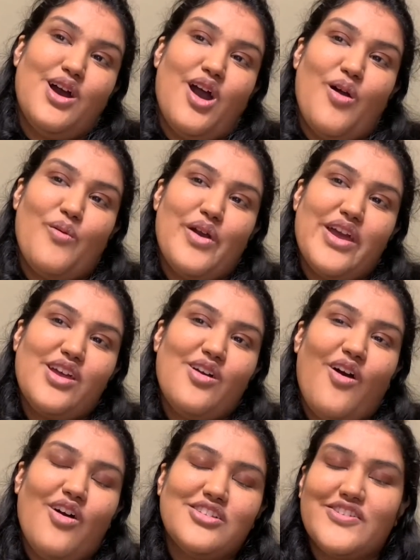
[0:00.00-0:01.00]
away,
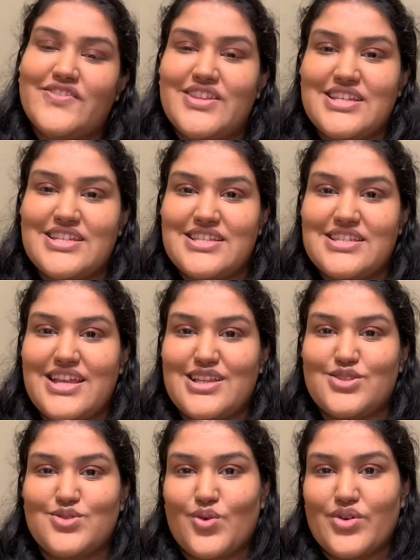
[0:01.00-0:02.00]
all of this is like
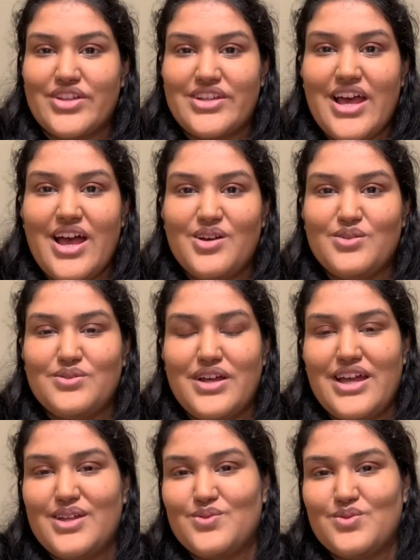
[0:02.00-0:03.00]
sorted out,
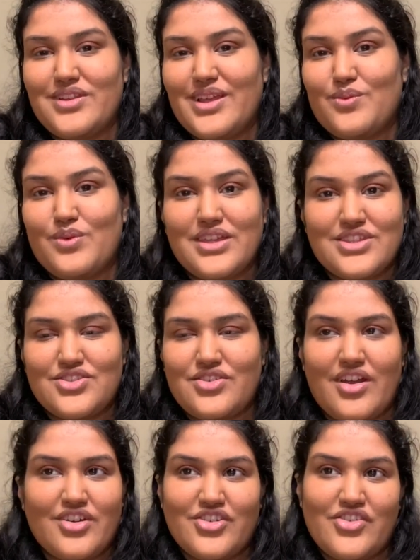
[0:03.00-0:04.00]
and like we can
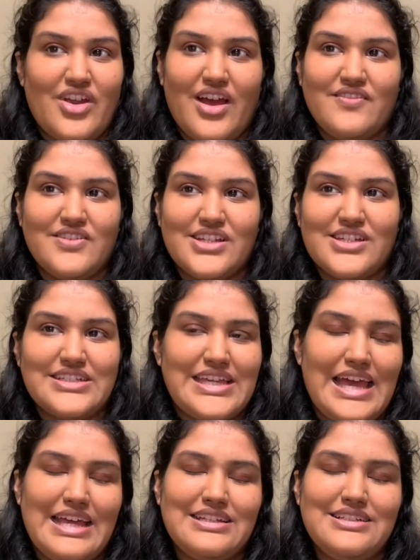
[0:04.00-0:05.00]
start traveling
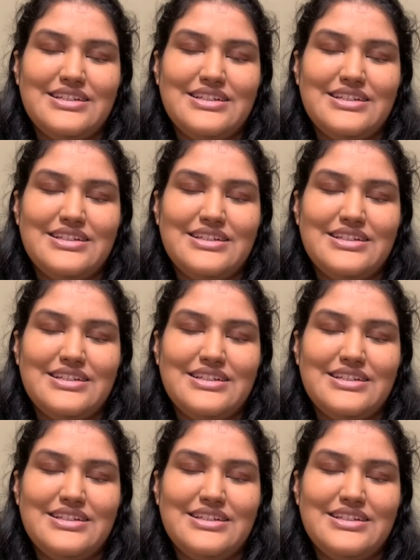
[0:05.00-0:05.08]
again.